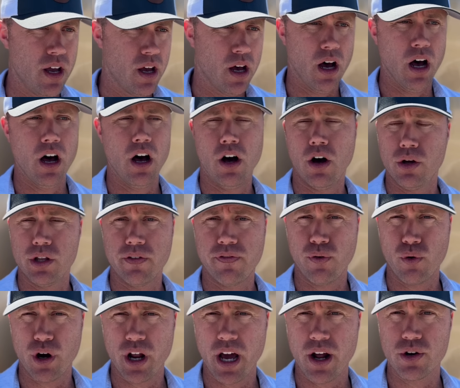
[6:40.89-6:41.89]
oh, the
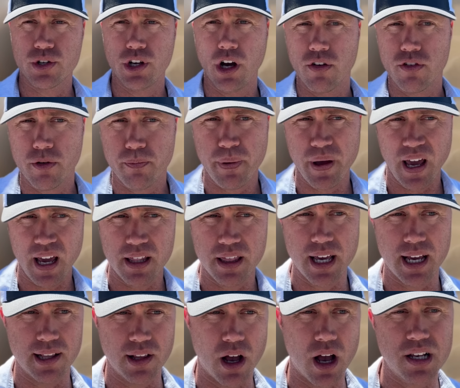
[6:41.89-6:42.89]
49ers overpaid,
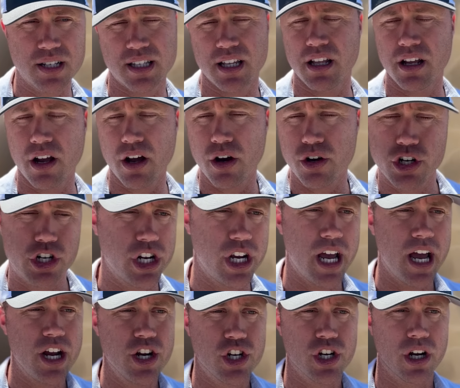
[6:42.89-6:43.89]
they lost the
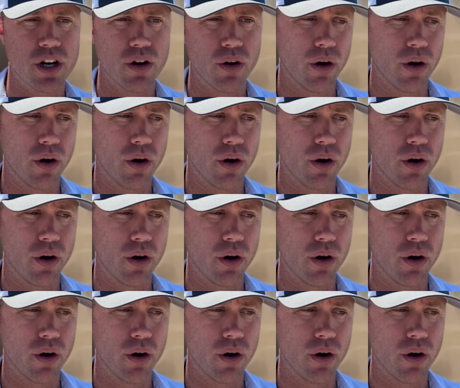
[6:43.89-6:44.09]
negotiation.